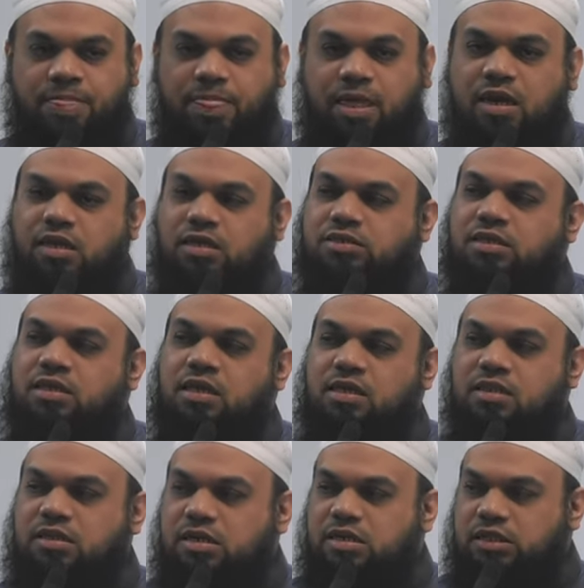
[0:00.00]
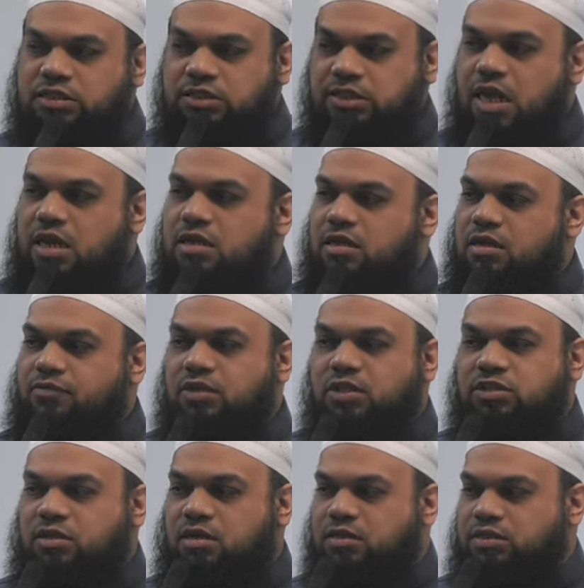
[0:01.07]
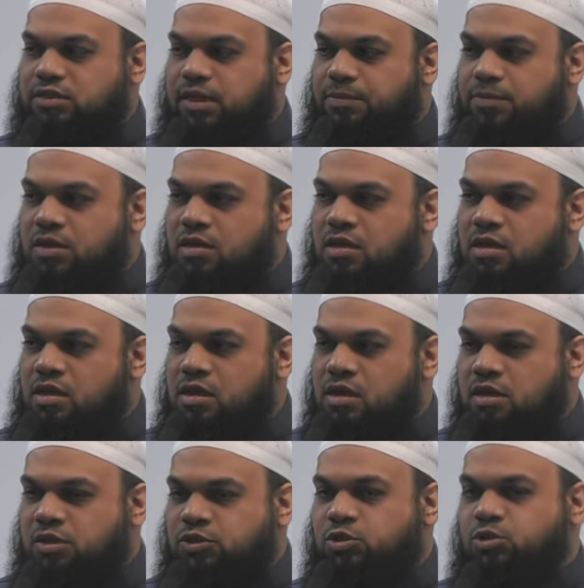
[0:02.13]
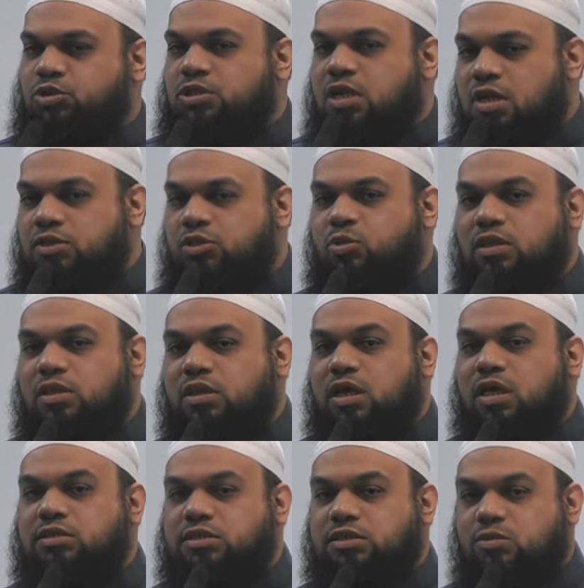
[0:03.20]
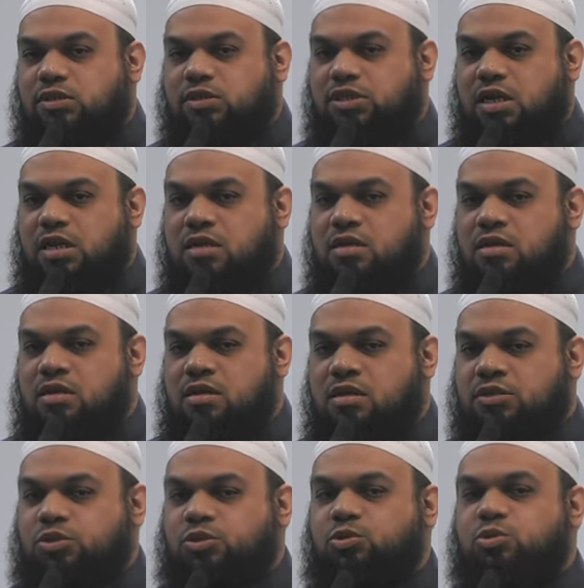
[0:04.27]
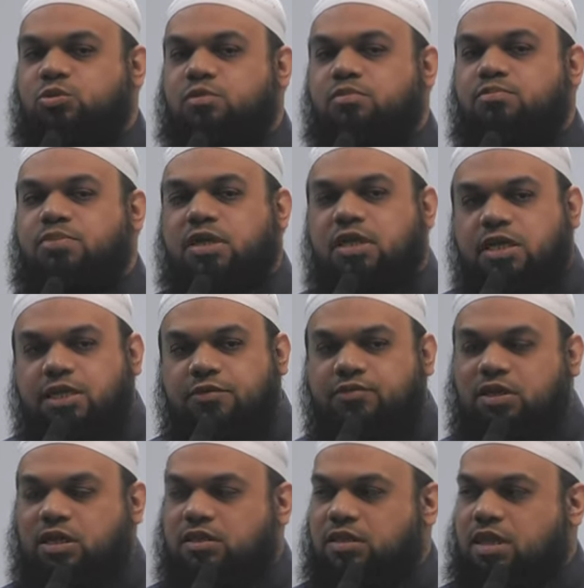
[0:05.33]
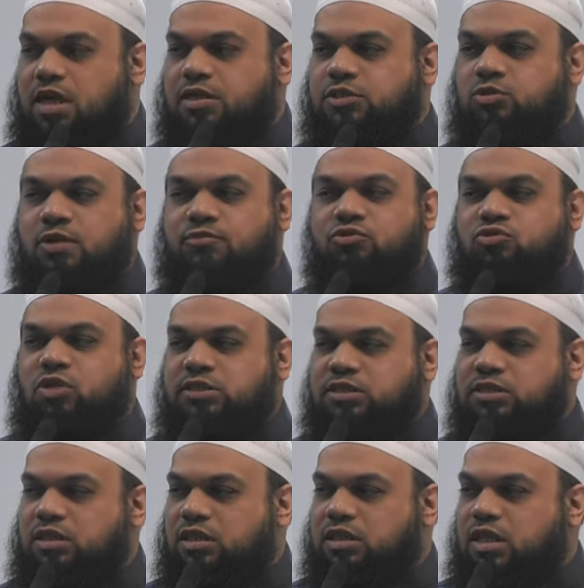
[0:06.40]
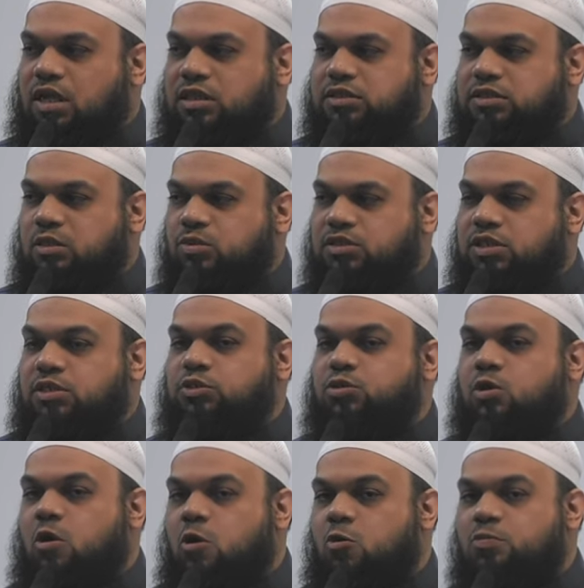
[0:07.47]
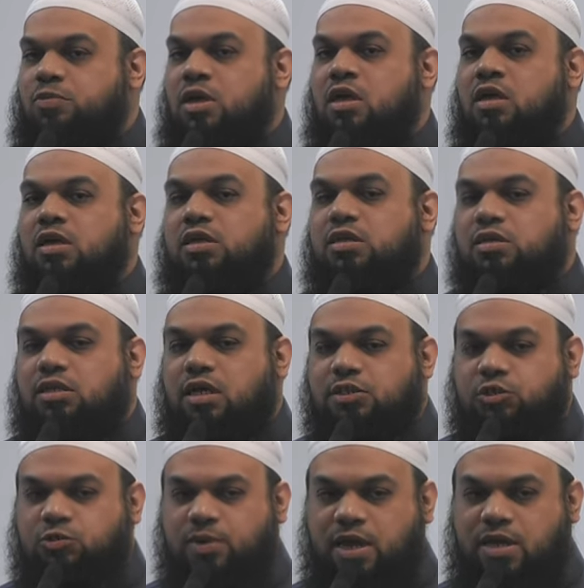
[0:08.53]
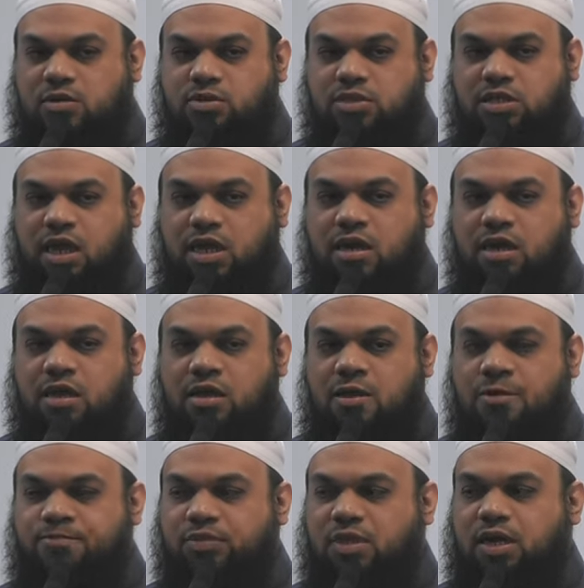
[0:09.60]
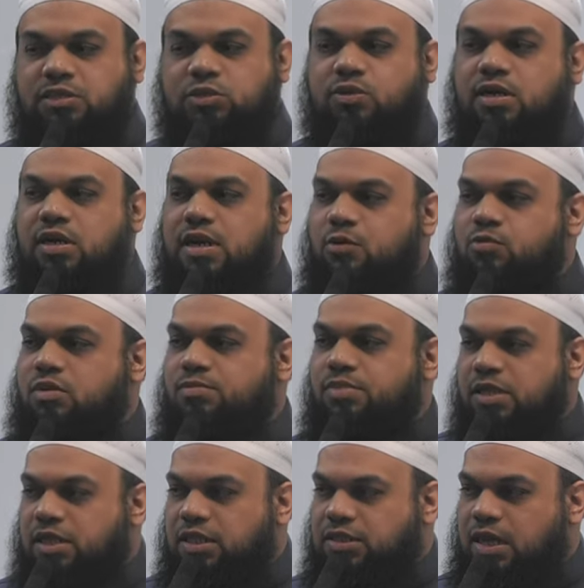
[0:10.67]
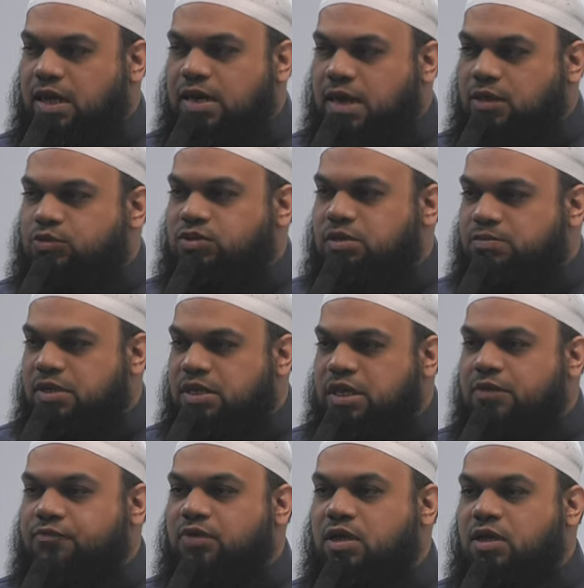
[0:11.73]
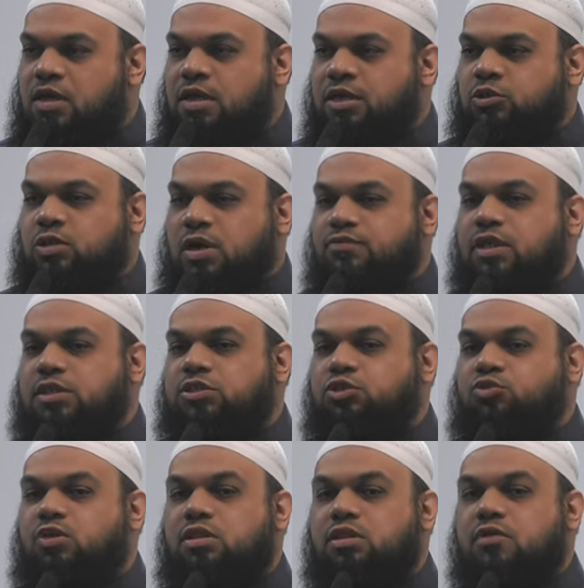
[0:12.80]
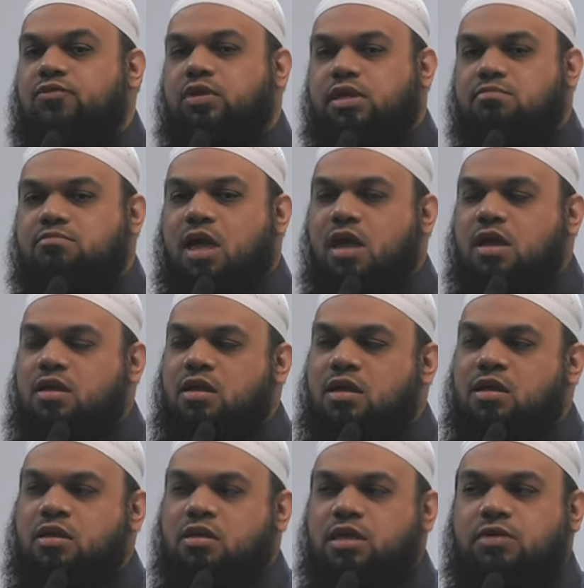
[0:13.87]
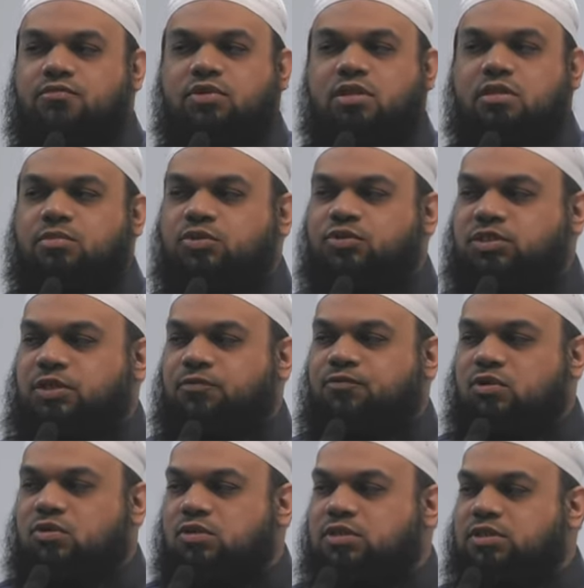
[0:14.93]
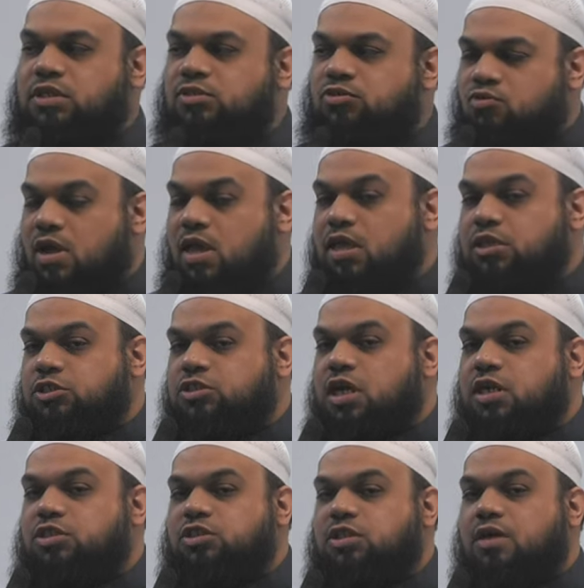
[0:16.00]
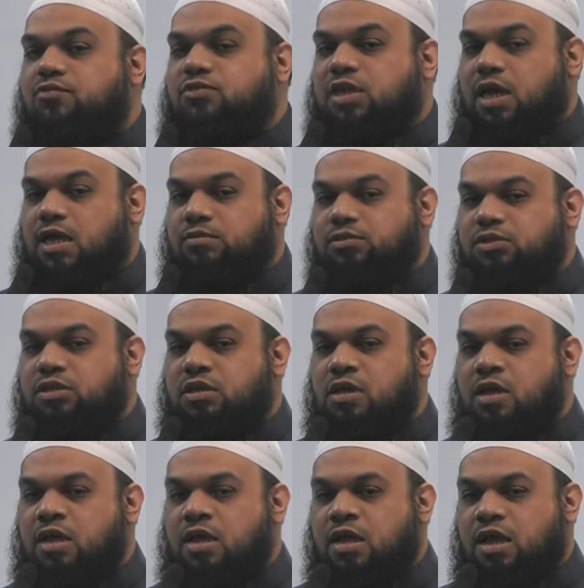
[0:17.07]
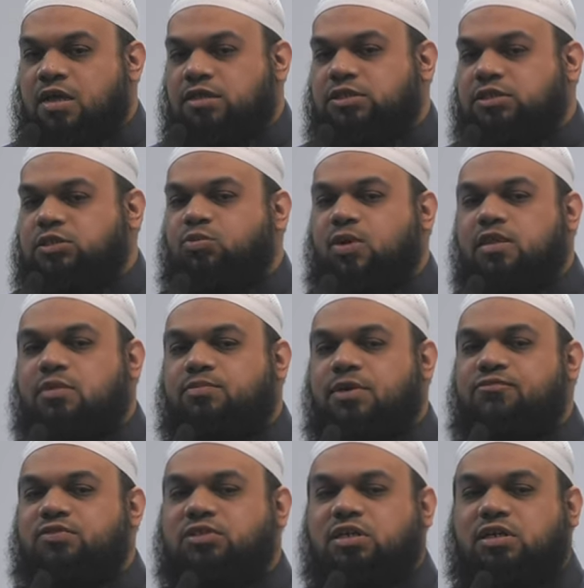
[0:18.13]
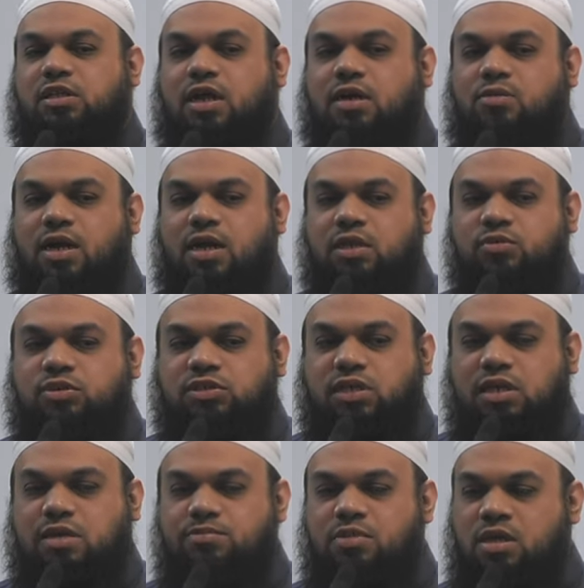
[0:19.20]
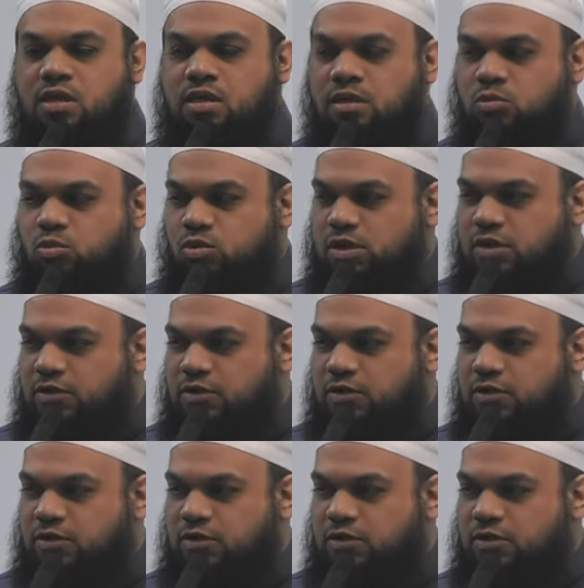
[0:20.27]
That is the understanding of this concept. To turn to Allah Azza wa Jal, to believe in Allah, to have trust in Allah Azza wa Jal, to hope in Allah subhanahu wa ta'ala. That is what allow the that allows the believer to have that strength of iman, even in the most difficult and trying and challenging of times. And this is why the Prophet sallallahu alaihi wasallam would